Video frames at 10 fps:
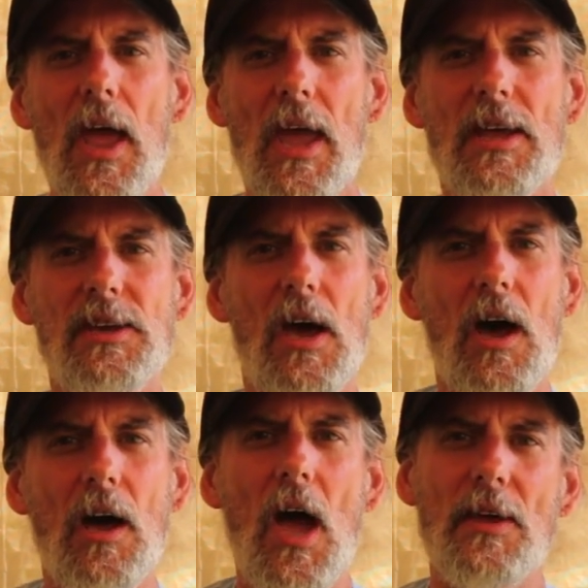And
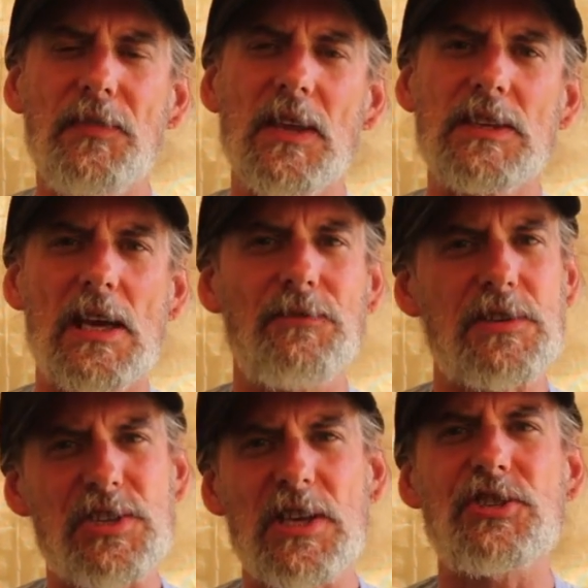I think that if
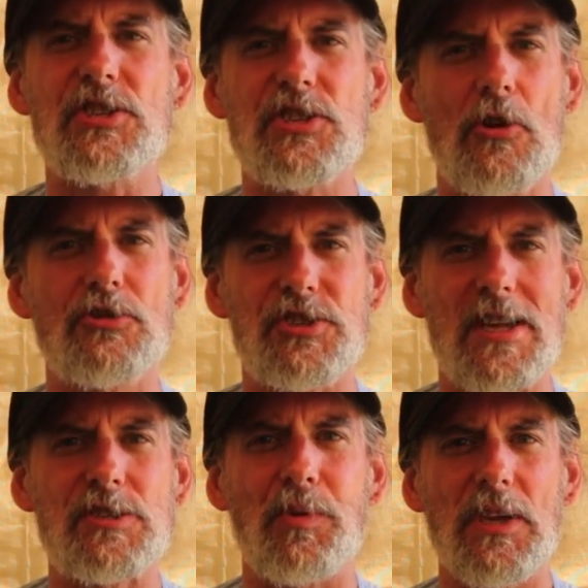the citizens of those
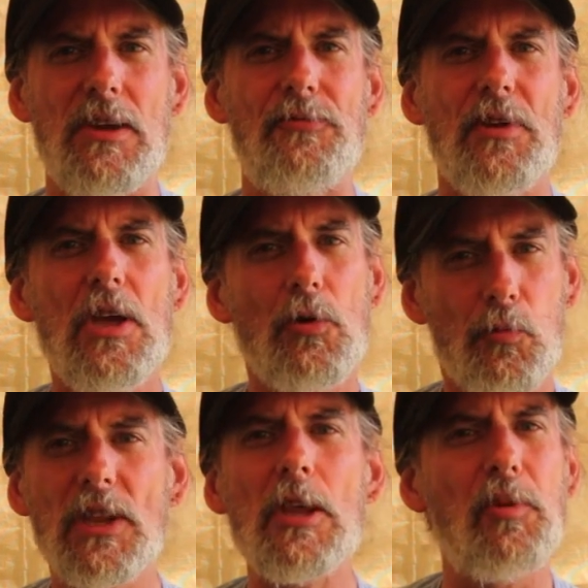states
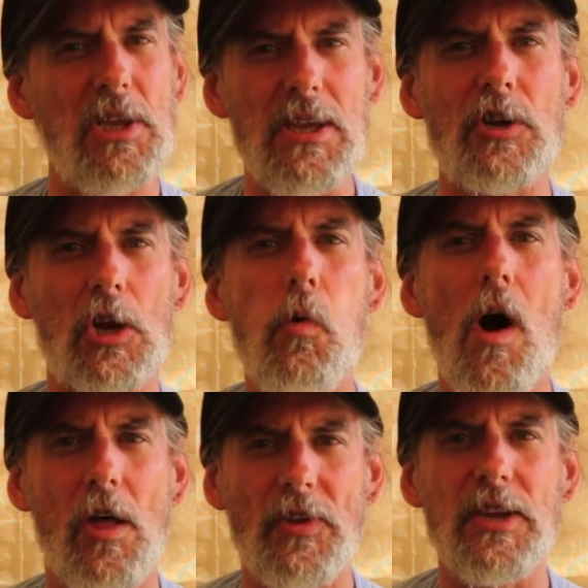really believe in
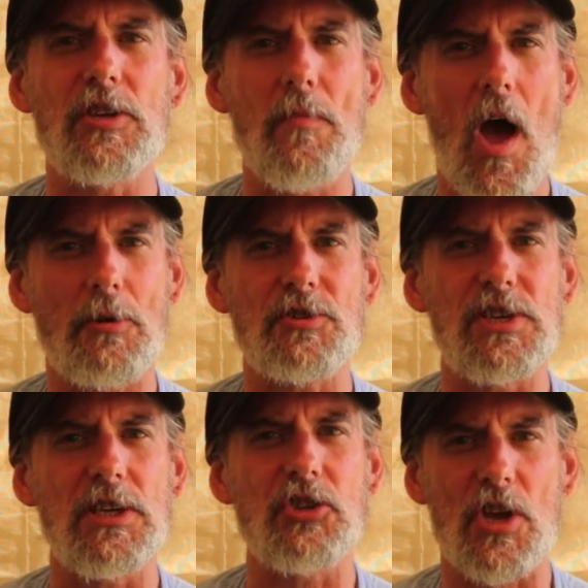equality and
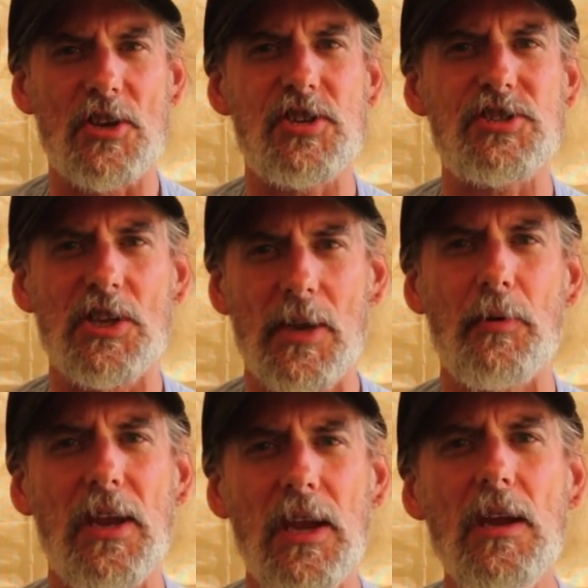democracy and justice and
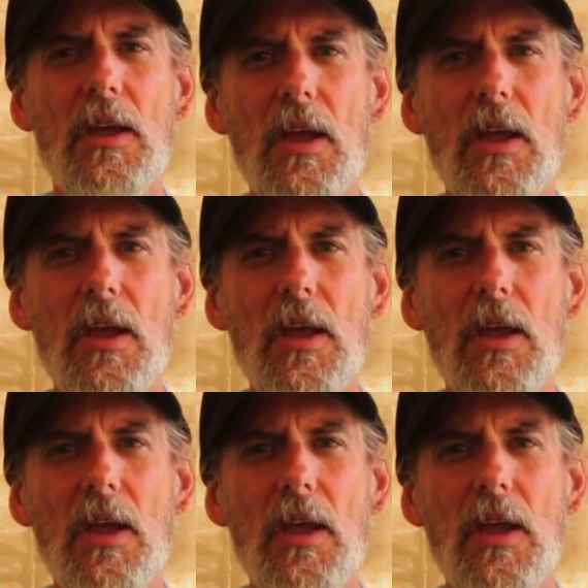liberty,